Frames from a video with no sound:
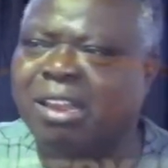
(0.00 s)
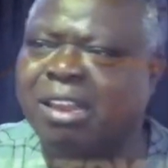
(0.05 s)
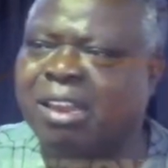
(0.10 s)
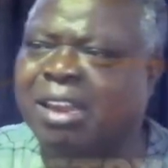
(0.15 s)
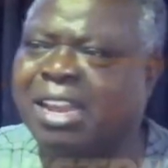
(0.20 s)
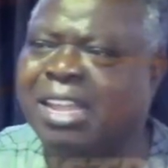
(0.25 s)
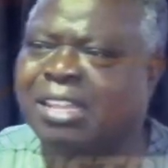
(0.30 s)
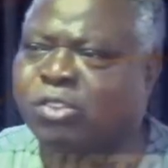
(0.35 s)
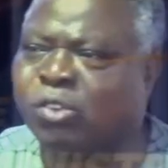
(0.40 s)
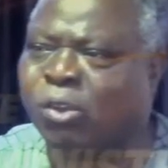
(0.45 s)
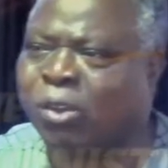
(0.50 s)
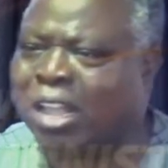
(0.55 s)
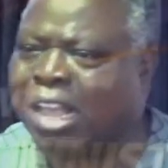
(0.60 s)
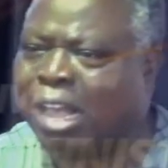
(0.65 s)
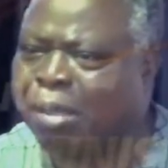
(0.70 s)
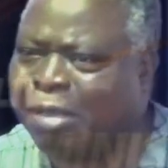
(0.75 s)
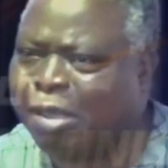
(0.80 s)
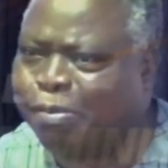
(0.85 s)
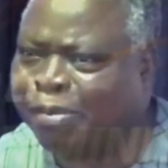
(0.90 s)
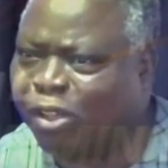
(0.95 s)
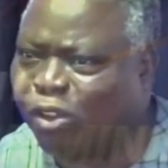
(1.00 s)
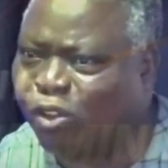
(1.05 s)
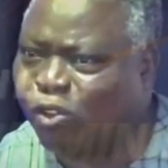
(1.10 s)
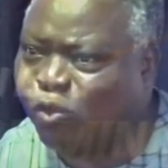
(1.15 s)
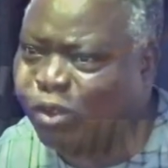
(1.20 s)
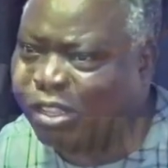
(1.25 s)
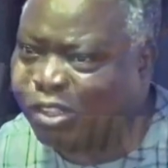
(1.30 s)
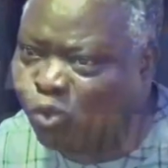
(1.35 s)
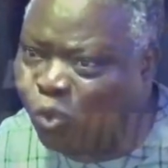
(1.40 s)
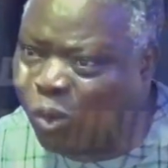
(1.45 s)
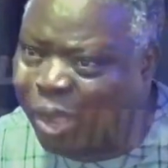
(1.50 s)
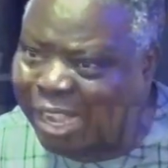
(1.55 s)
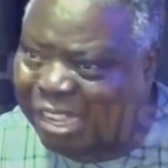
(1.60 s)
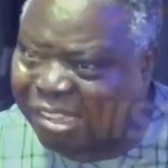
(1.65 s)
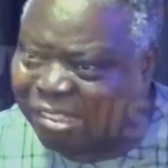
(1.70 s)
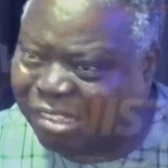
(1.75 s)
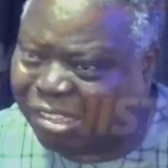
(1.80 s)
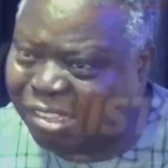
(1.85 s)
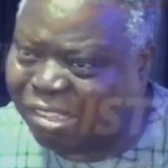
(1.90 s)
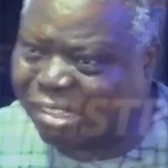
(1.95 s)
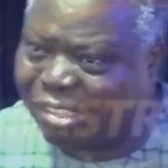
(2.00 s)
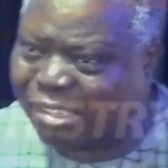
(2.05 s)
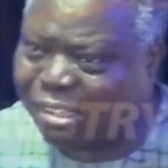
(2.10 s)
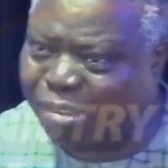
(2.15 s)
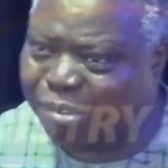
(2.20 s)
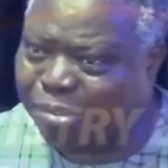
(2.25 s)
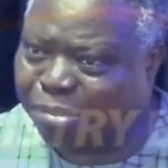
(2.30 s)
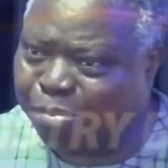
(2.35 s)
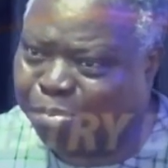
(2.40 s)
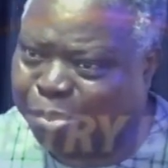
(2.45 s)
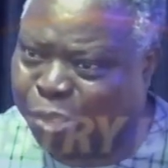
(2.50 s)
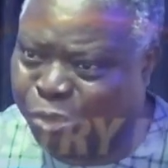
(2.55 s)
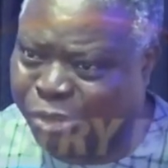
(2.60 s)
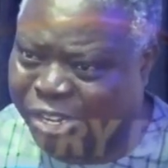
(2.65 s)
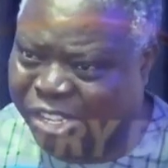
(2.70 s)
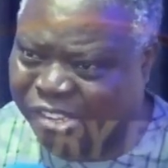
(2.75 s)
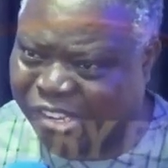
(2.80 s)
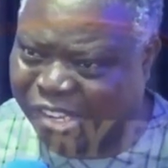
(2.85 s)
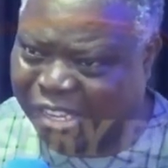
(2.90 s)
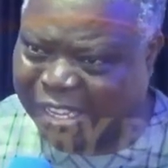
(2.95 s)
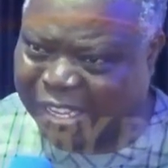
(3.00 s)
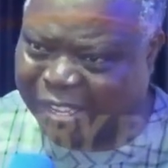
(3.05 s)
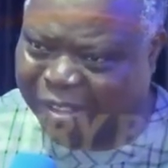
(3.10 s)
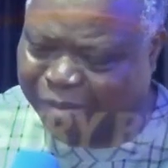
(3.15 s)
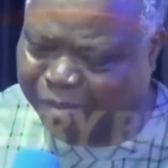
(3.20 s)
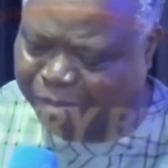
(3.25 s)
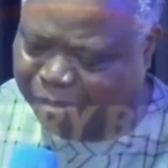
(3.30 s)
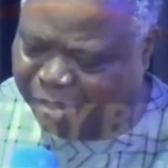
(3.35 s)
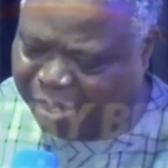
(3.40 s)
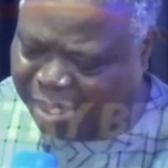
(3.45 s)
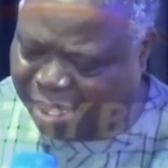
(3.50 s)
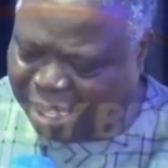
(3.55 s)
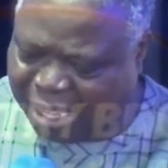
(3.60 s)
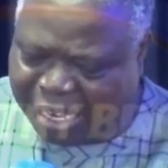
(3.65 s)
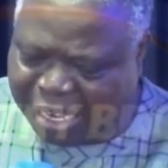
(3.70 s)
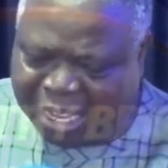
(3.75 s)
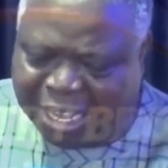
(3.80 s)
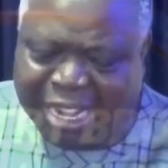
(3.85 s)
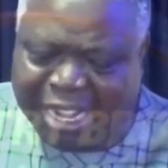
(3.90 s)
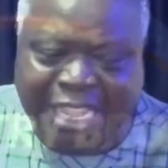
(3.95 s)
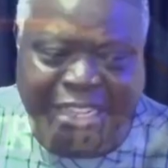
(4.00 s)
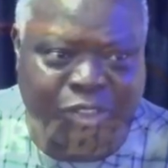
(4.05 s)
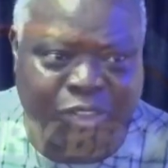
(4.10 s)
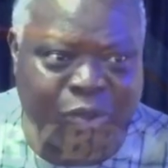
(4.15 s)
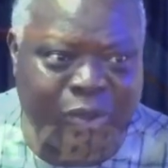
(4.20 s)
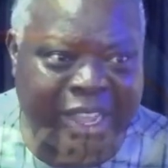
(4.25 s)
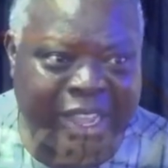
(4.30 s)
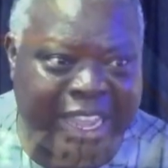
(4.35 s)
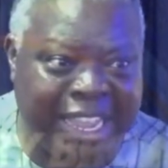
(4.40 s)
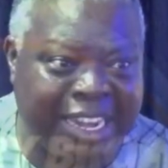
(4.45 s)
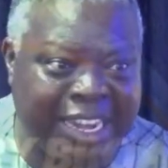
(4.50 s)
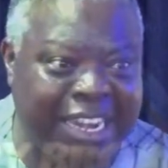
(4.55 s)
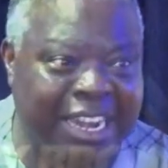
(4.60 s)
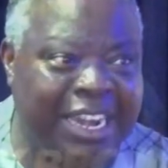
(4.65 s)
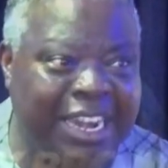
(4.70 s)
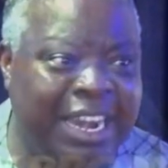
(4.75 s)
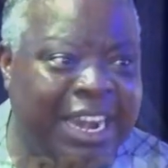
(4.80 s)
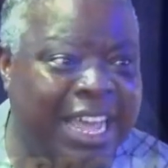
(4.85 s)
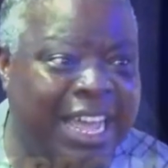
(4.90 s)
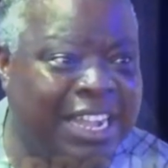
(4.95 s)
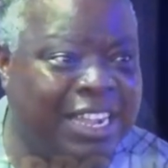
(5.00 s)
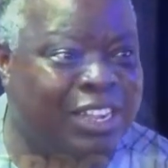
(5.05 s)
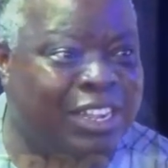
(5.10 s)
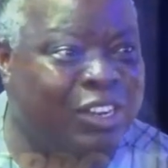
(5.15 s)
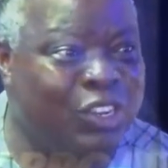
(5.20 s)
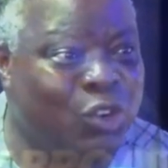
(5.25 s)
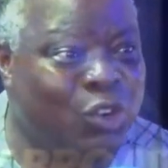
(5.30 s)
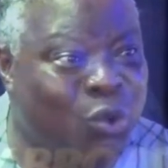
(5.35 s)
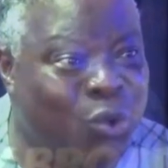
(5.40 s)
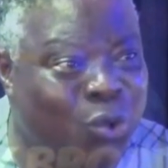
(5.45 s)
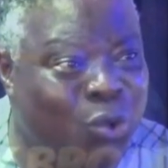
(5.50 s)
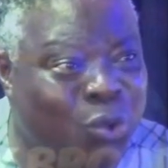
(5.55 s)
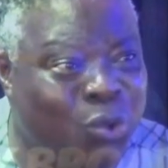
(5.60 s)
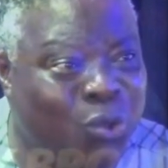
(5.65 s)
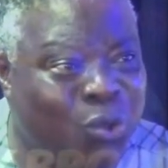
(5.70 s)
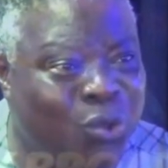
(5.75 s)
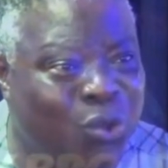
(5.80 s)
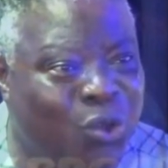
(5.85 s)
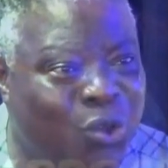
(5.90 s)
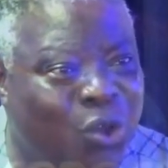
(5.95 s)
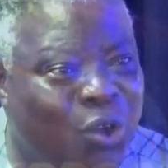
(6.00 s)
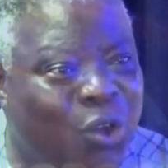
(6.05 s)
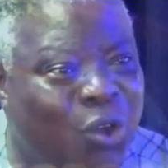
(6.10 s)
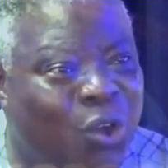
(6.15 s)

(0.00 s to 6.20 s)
let your garment be always white, purity. Let your head lack no